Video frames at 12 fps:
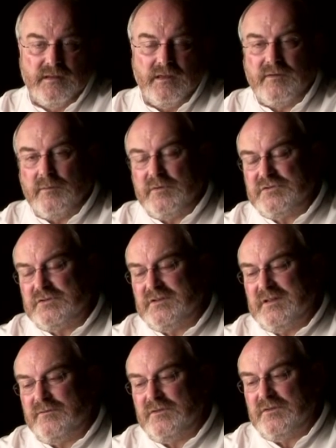In fact, we
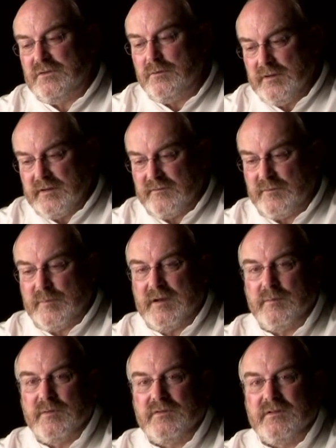shouldn't even do an
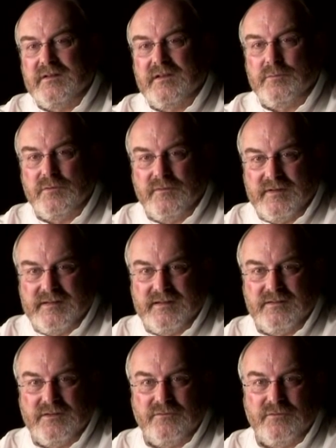experiment unless we've
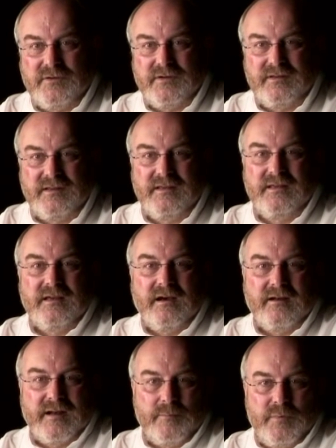identified
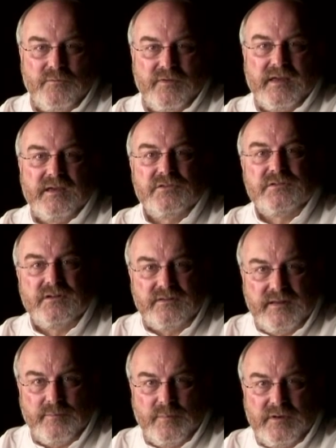our amplification and
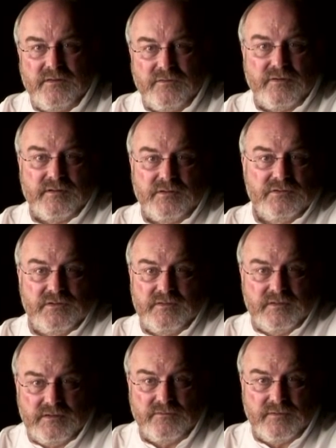dampening
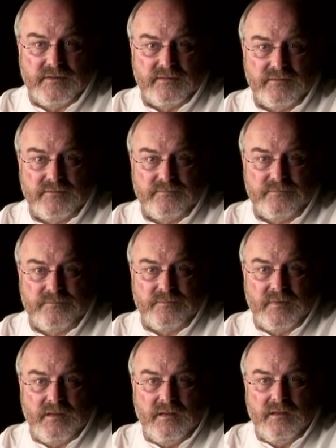strategies in advance.
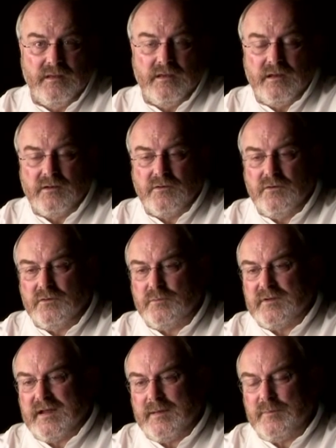And of course,
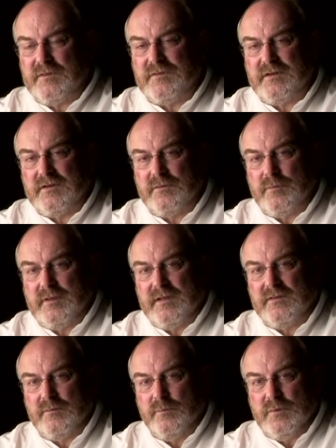what happens here is we
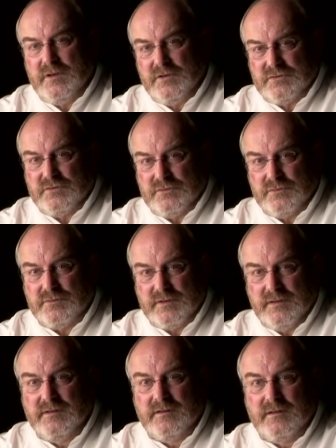get emergent
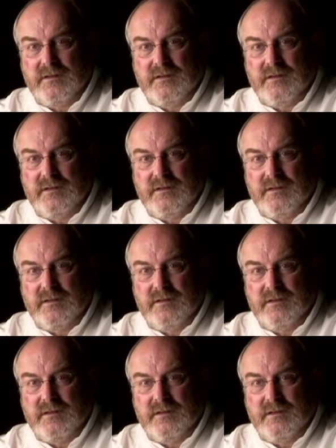order,